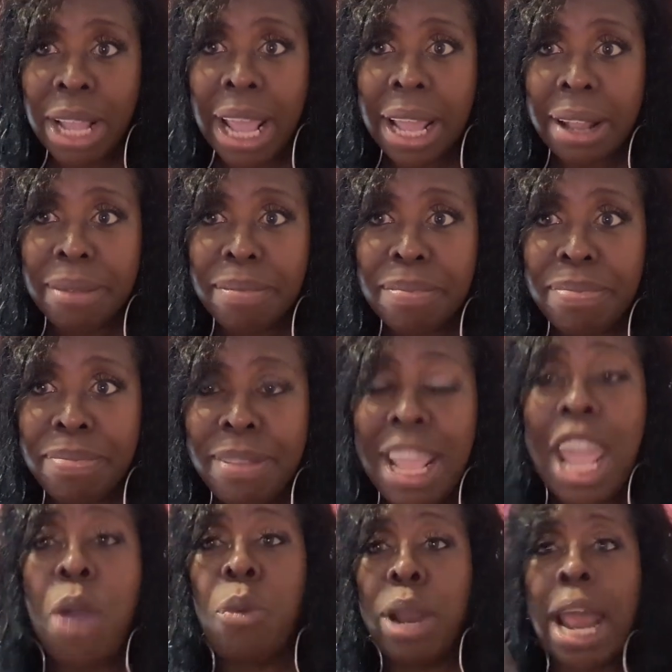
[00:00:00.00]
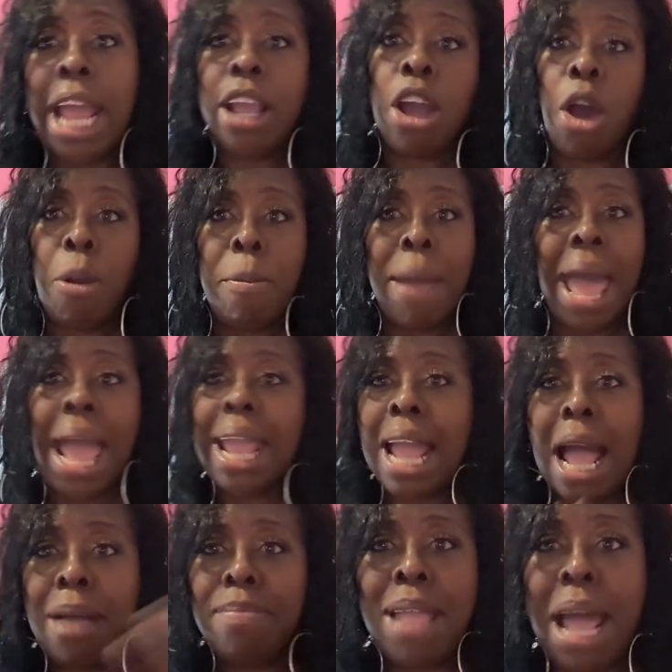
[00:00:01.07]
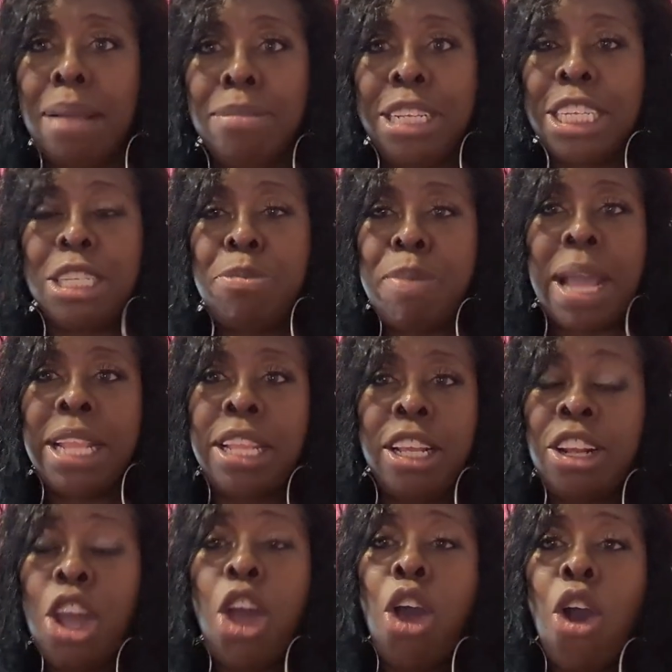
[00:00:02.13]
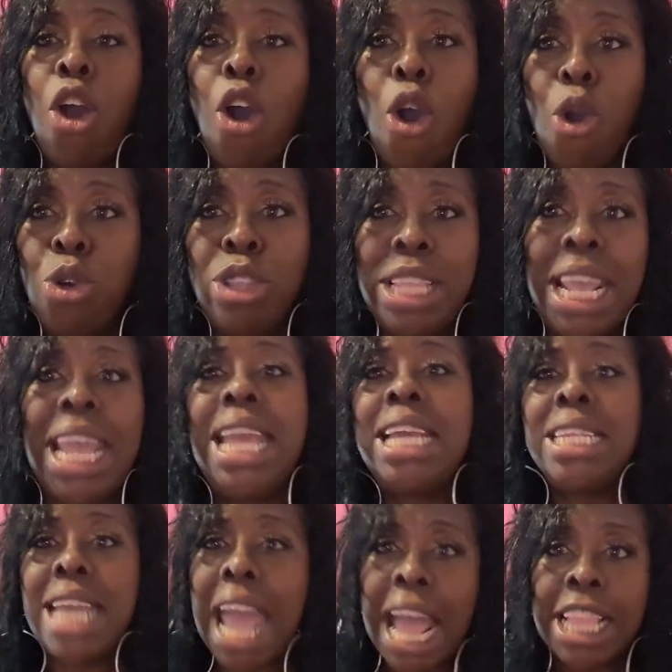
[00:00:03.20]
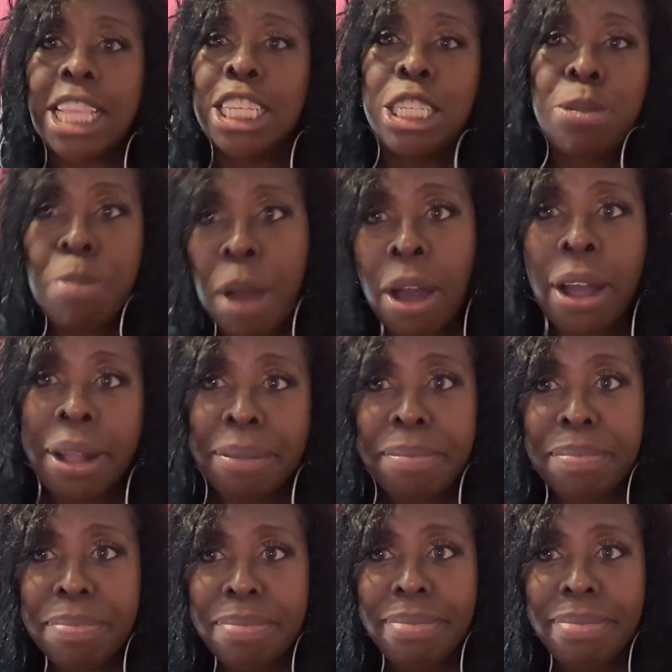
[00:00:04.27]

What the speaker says: Okay? And when I go back, I'm just spending whole days at the spa.